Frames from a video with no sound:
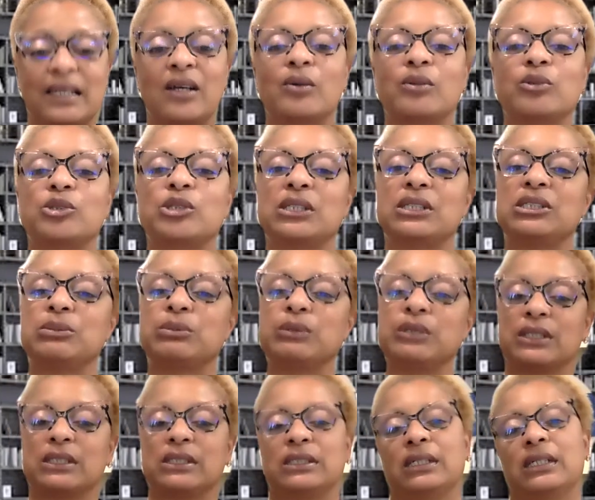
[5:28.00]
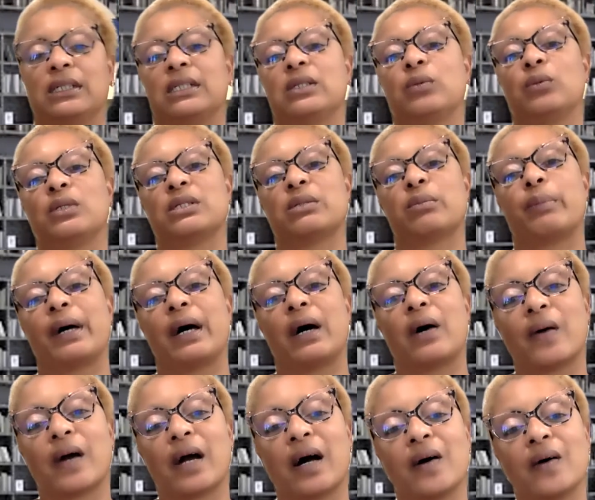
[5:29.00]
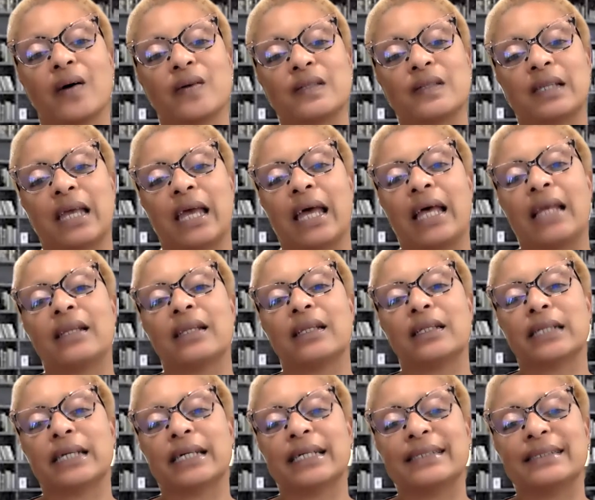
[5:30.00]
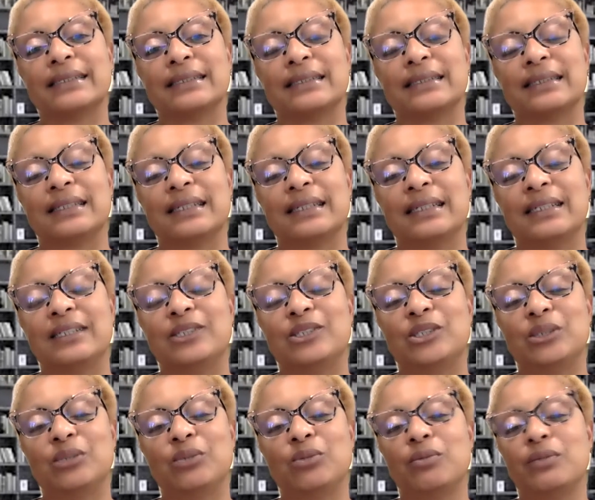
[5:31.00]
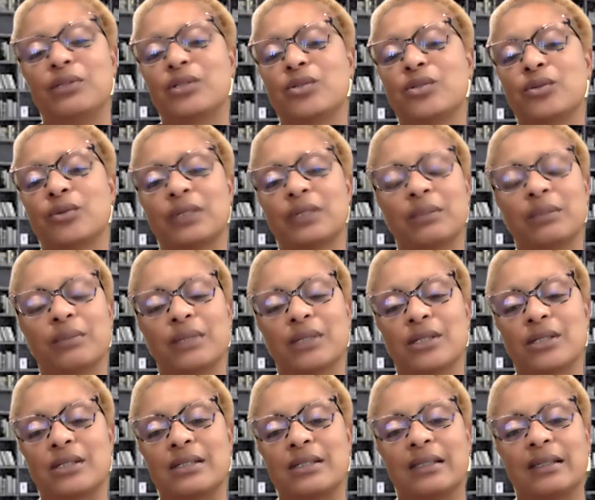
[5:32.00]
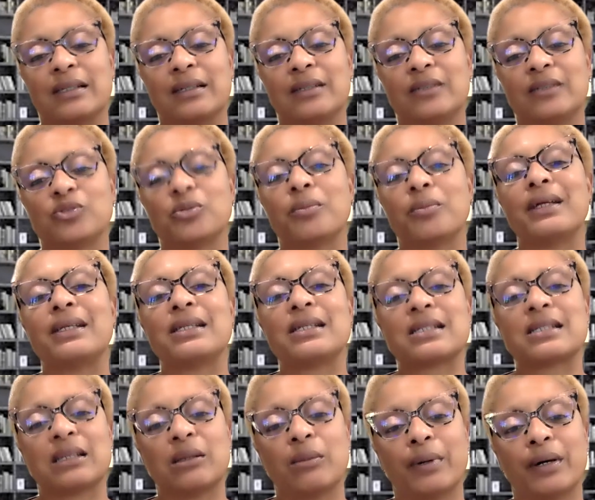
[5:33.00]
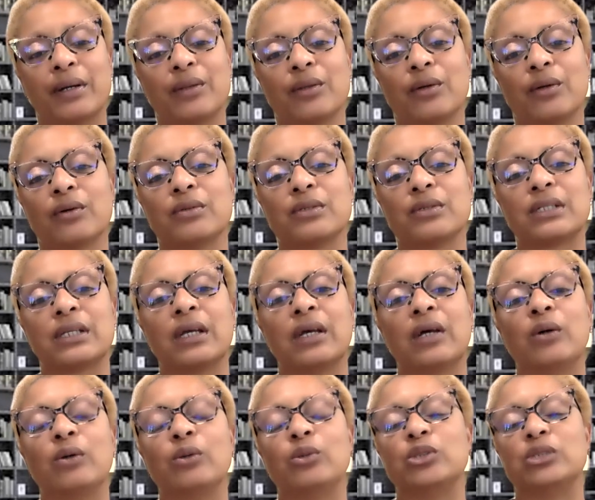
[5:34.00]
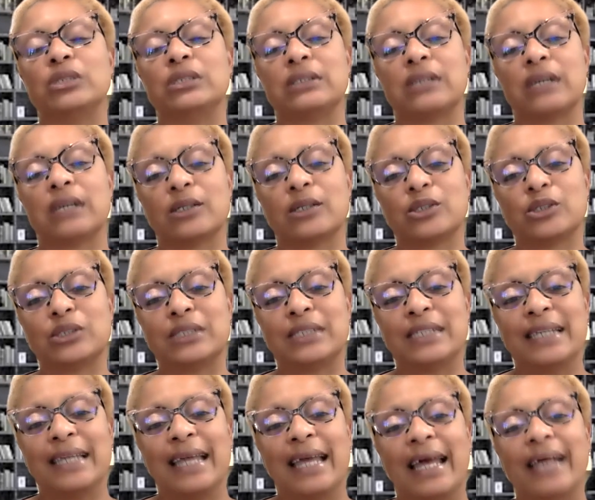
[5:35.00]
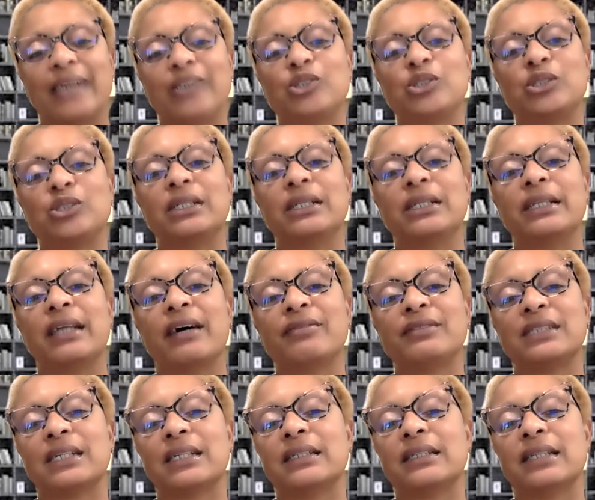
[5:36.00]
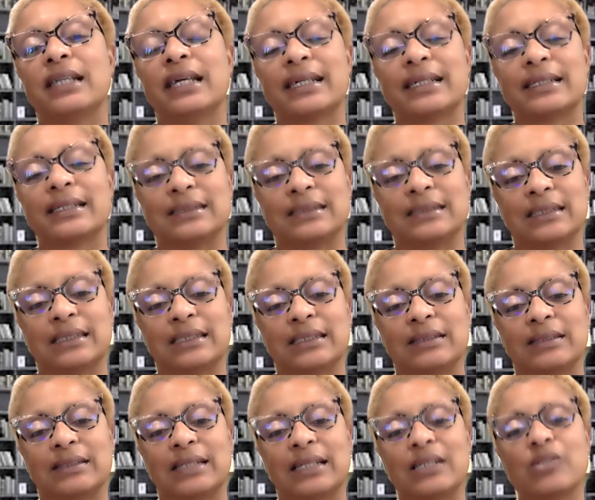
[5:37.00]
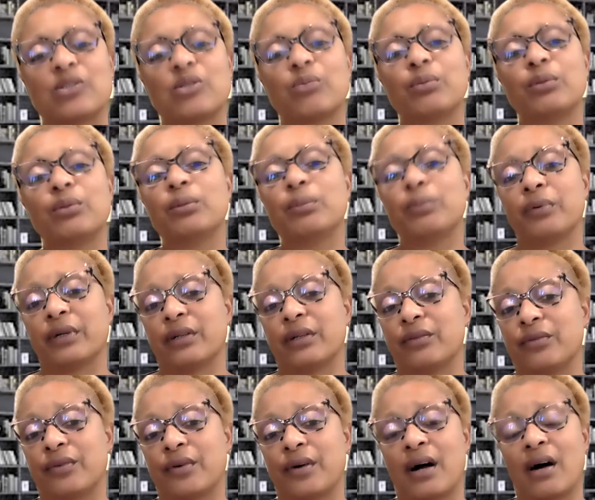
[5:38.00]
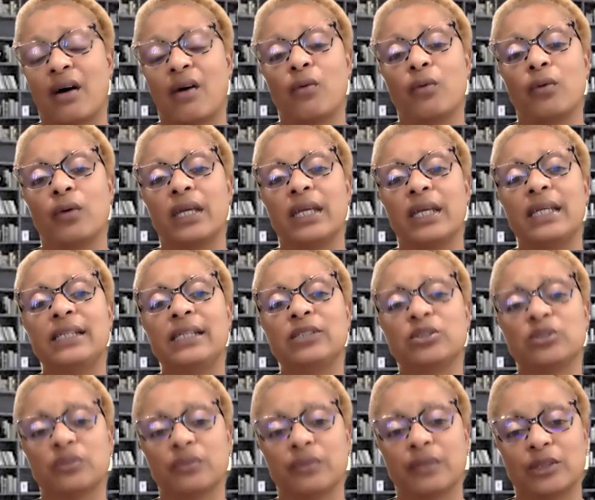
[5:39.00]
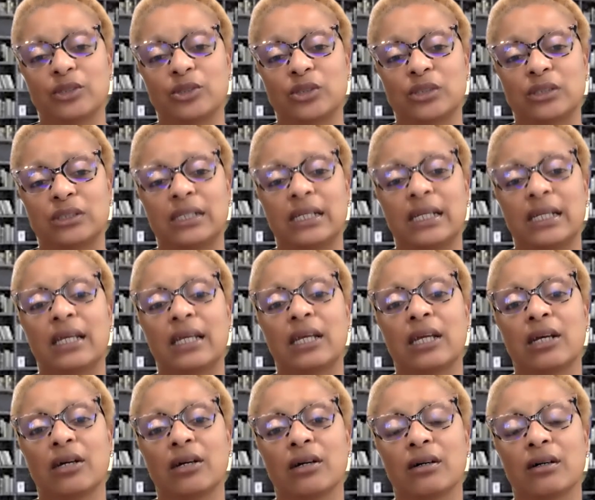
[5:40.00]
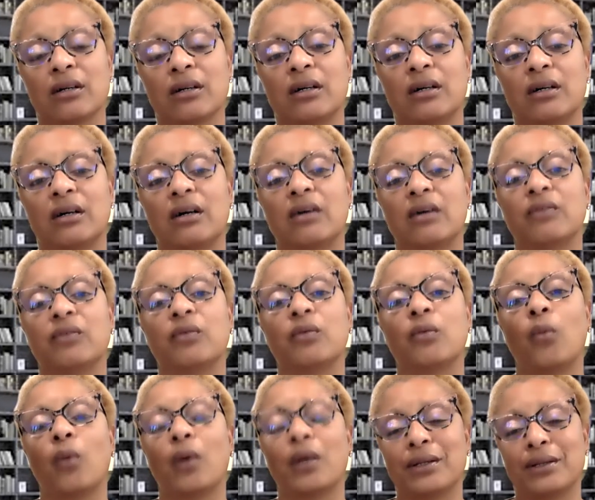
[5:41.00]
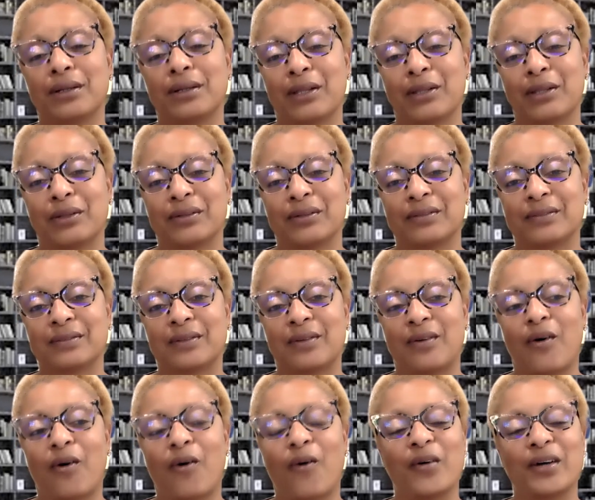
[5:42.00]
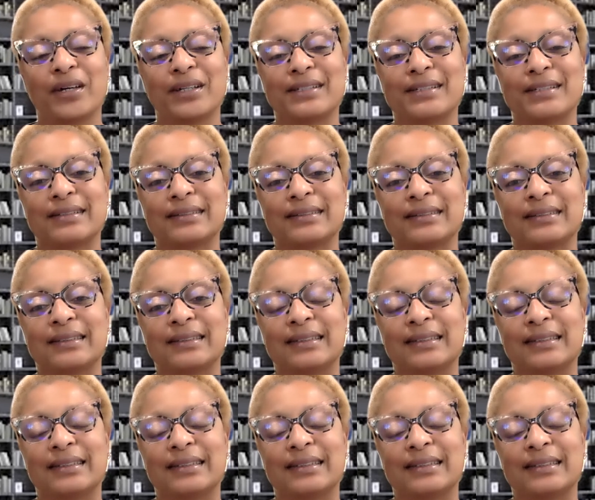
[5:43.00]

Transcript: Well, Janice Mirkatani was a powerhouse and a light. She will be sorely missed tremendously by those who she touched, and she left a legacy that is a blueprint for how each of us should take care of one another always.